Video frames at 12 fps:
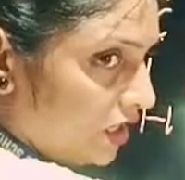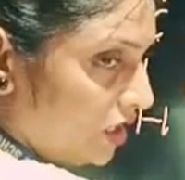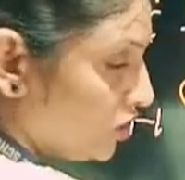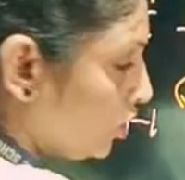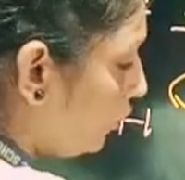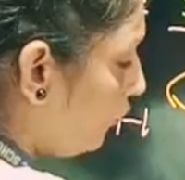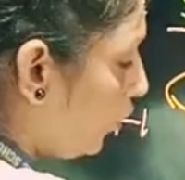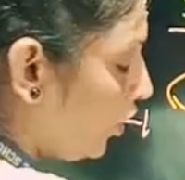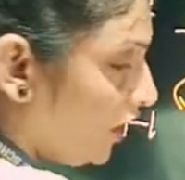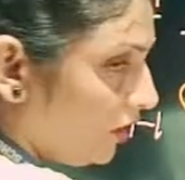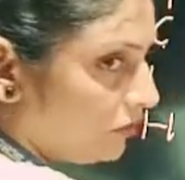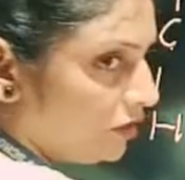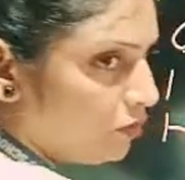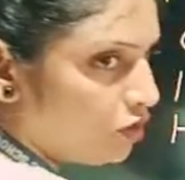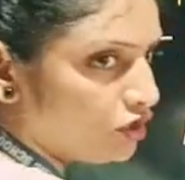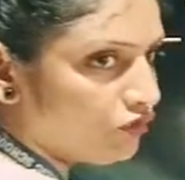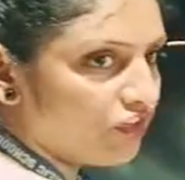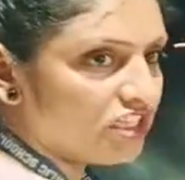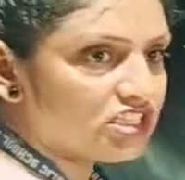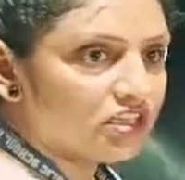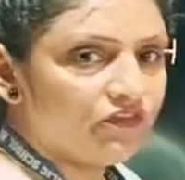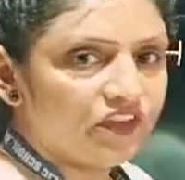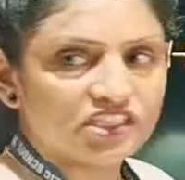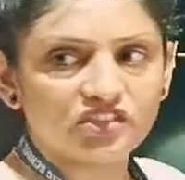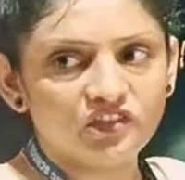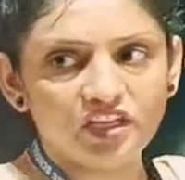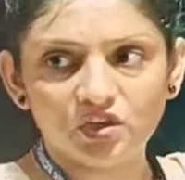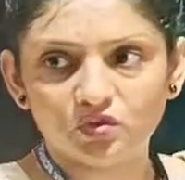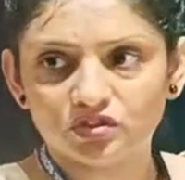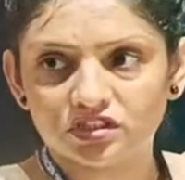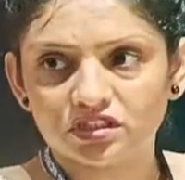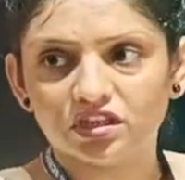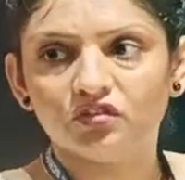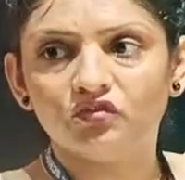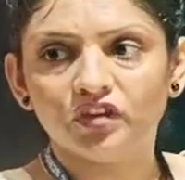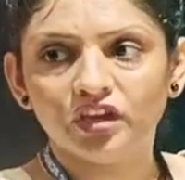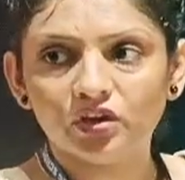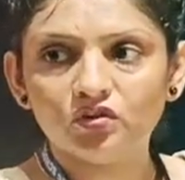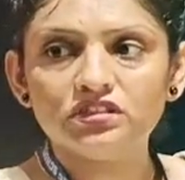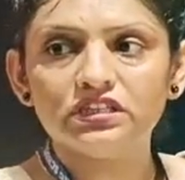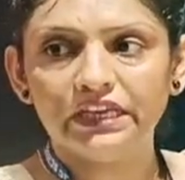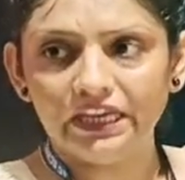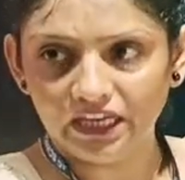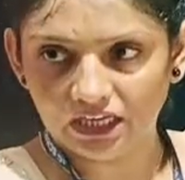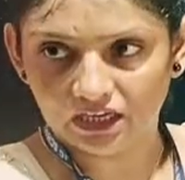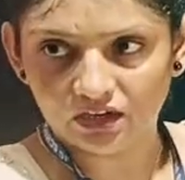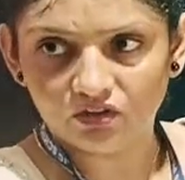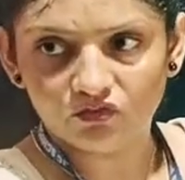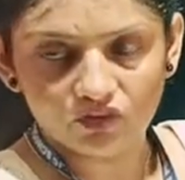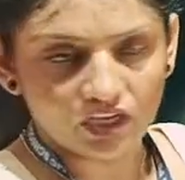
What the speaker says: so for double bond, which suffix we use? We use in.